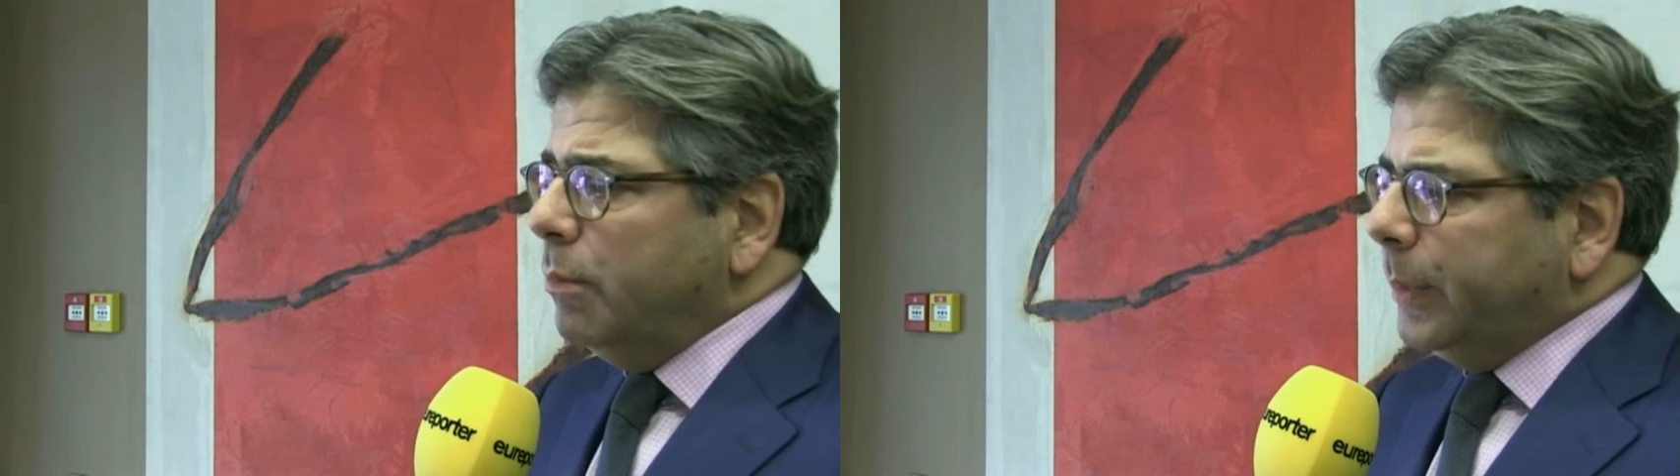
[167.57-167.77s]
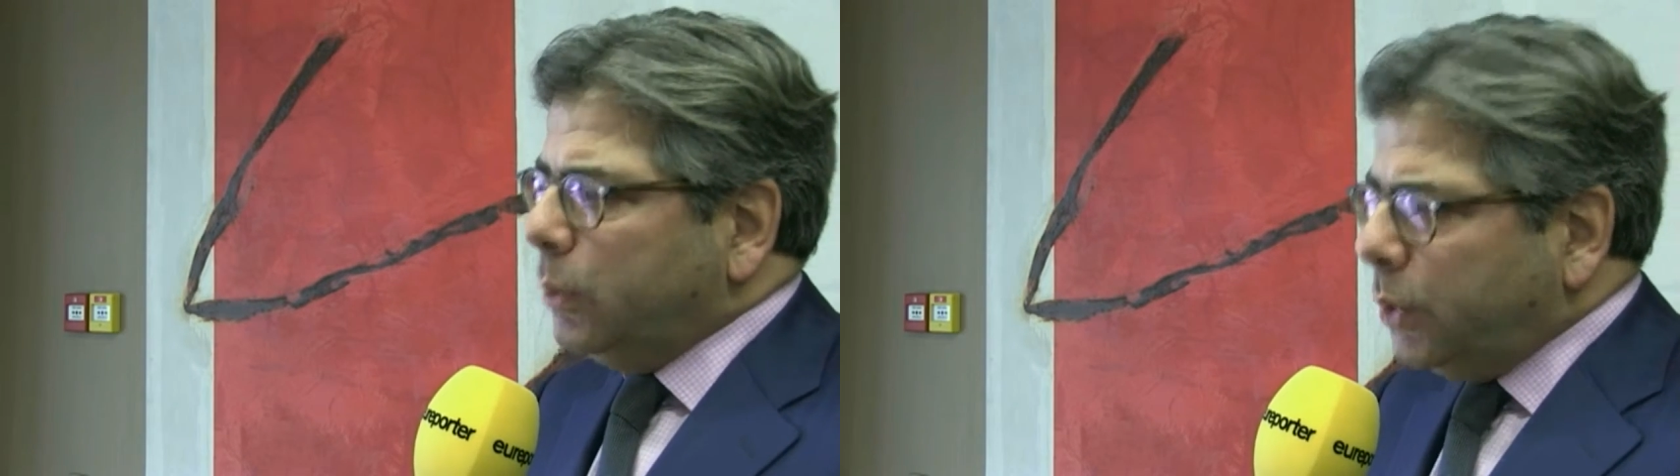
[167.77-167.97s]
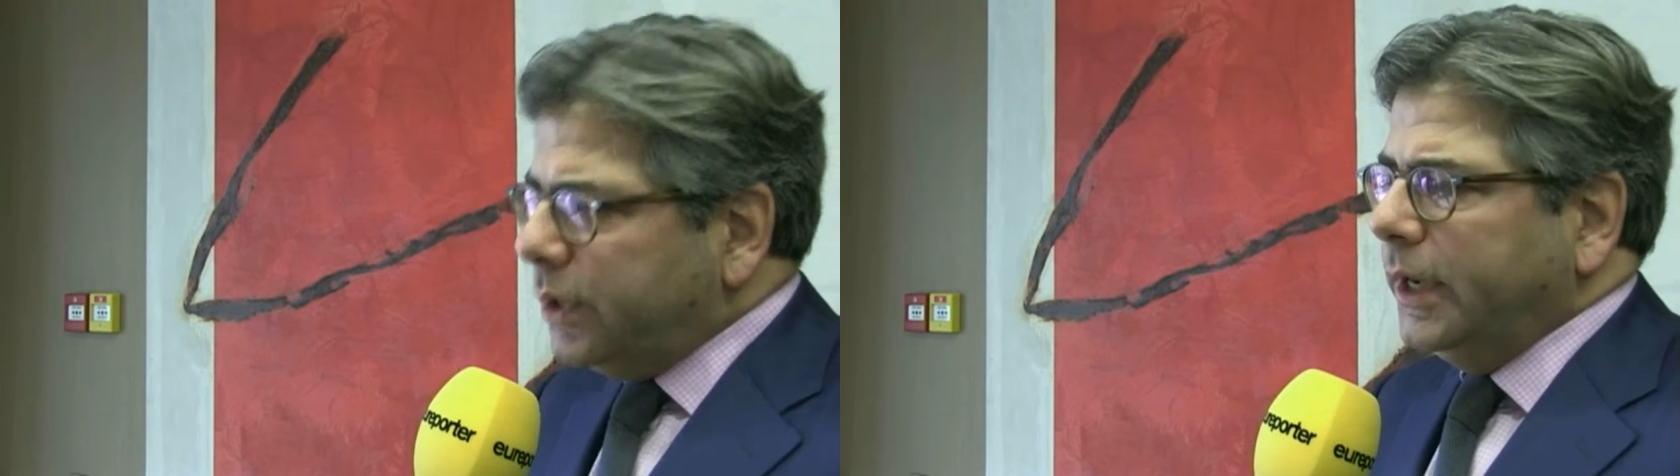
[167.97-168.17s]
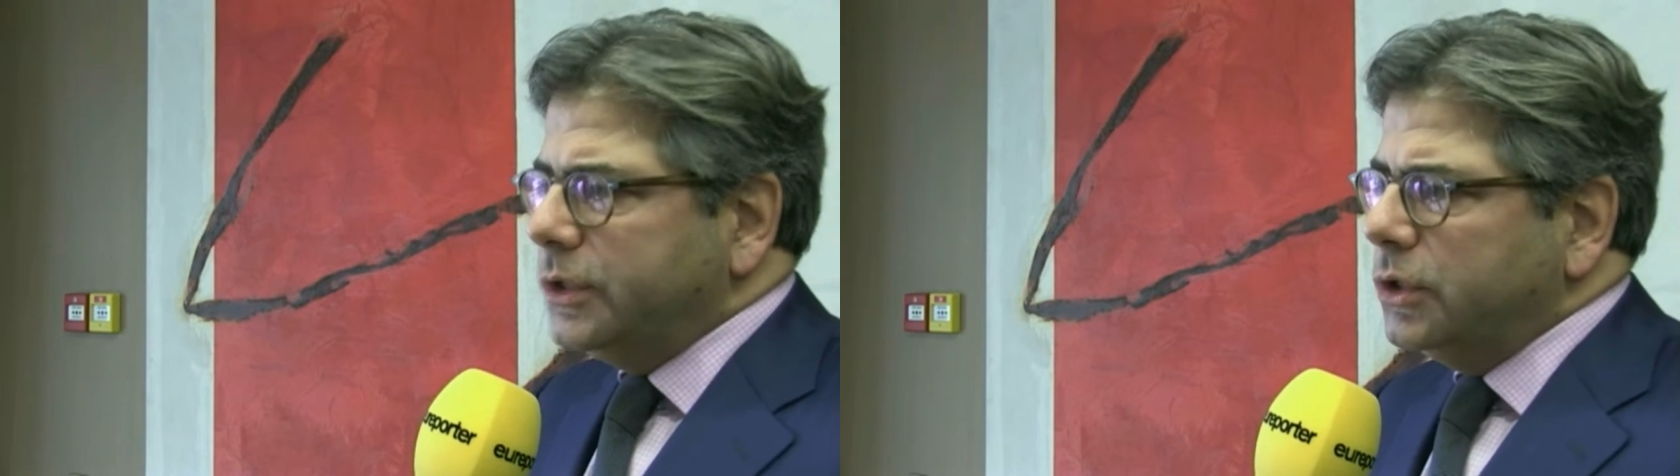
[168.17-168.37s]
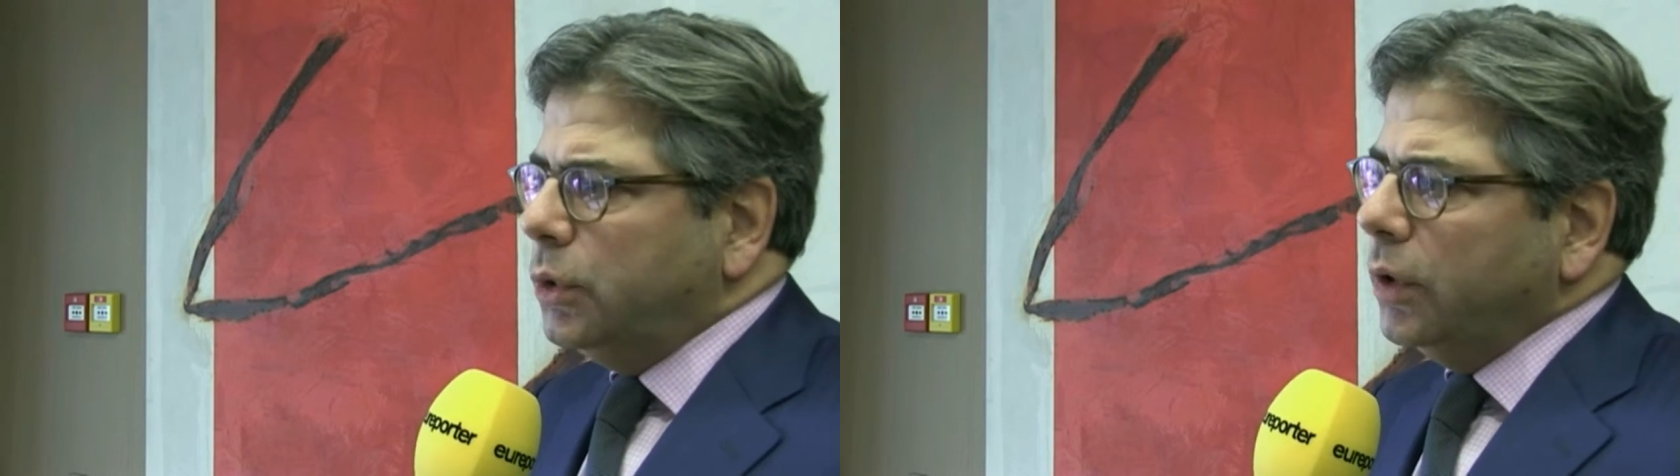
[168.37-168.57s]
But we would
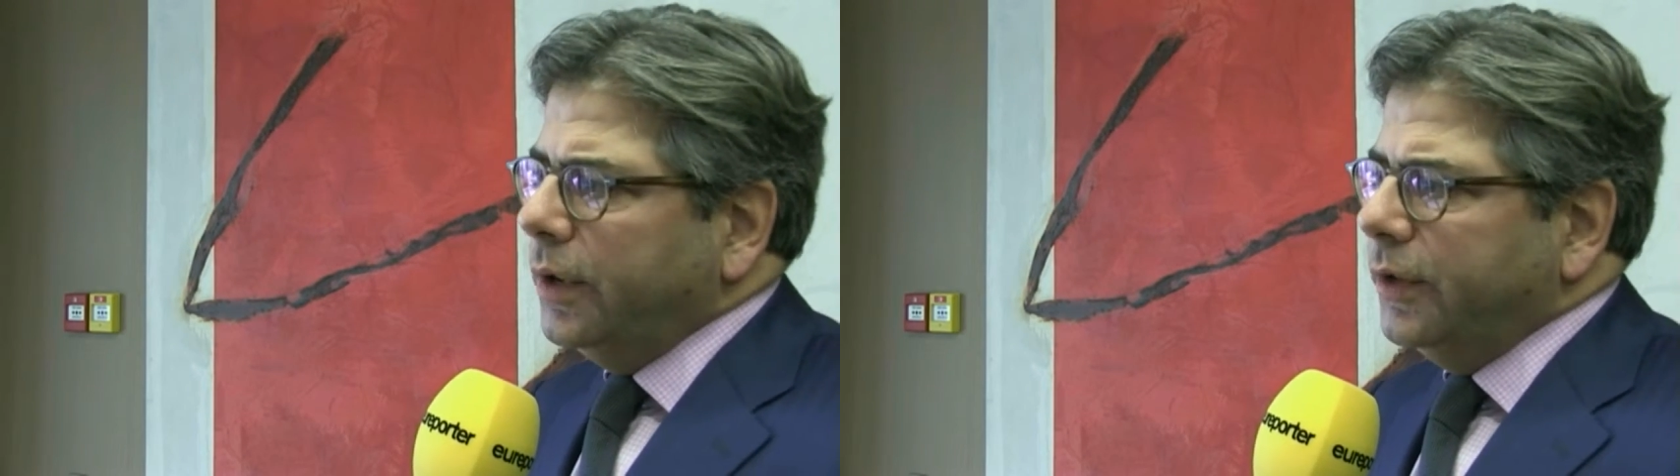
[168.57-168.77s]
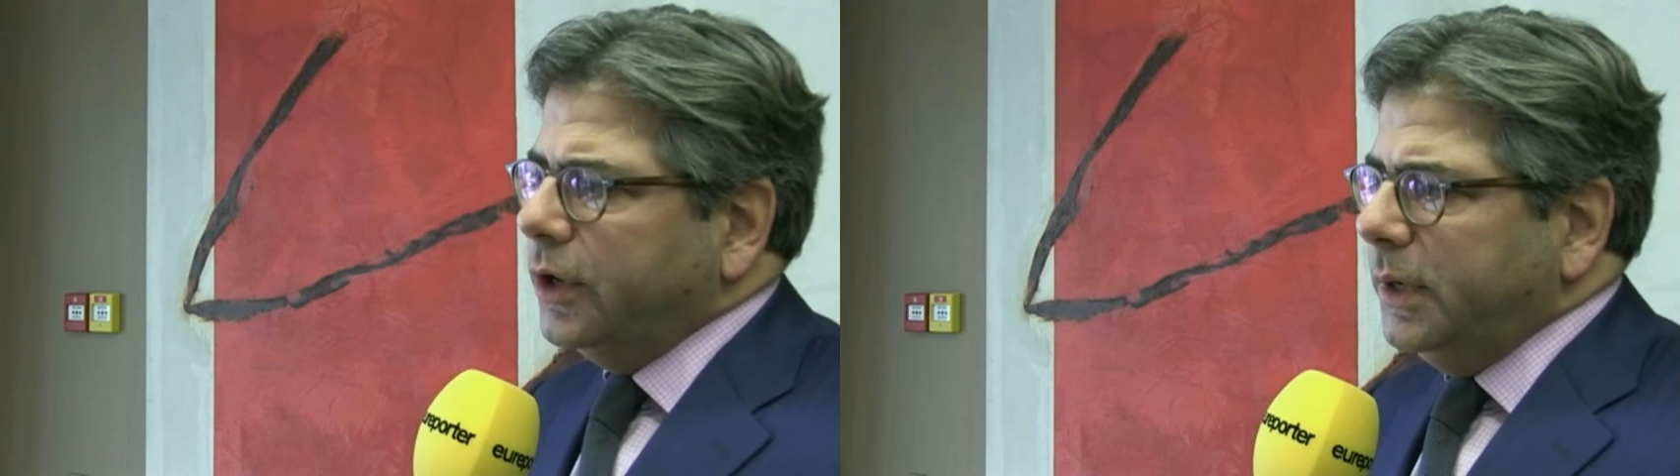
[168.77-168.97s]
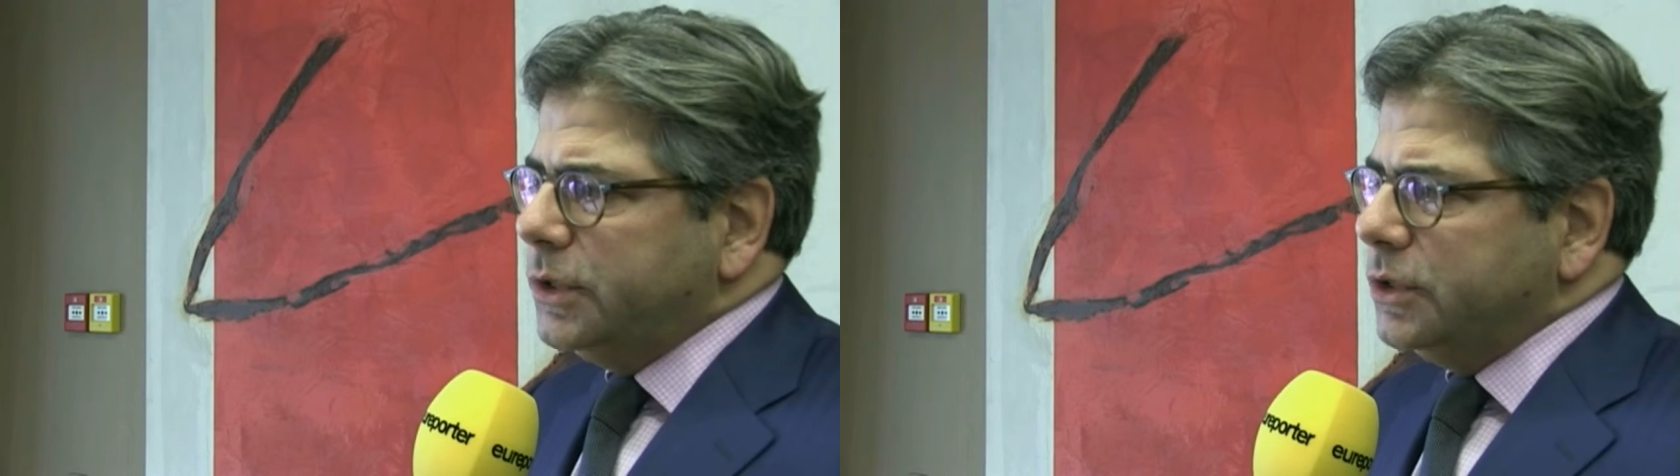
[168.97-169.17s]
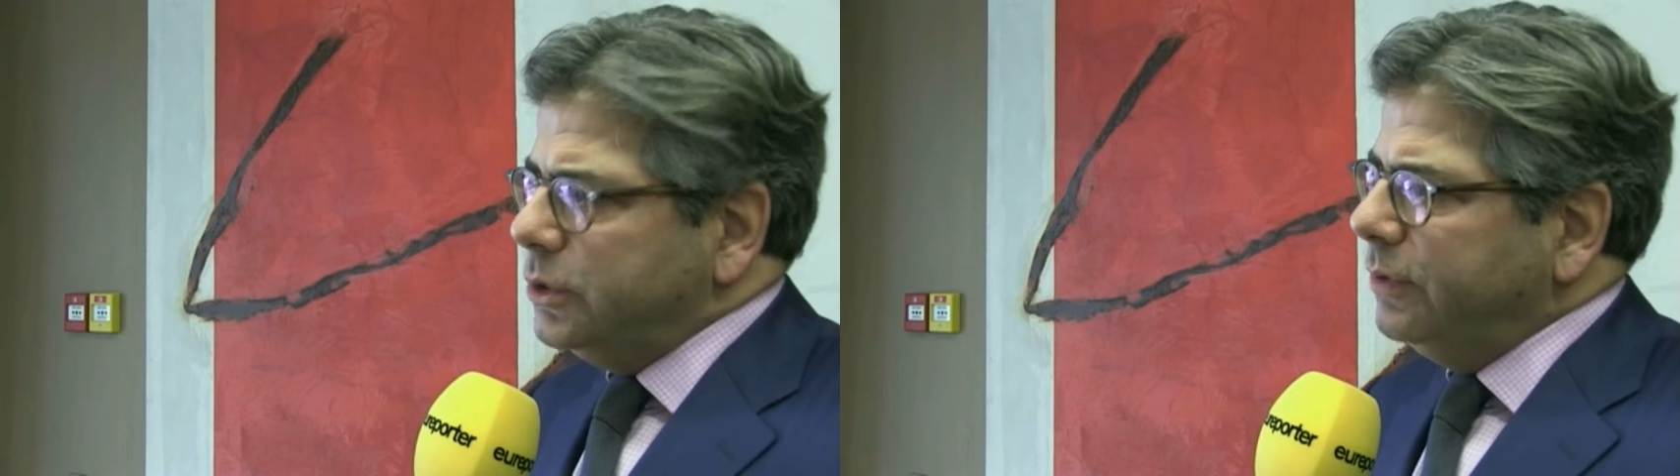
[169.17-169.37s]
like to call on the Commission to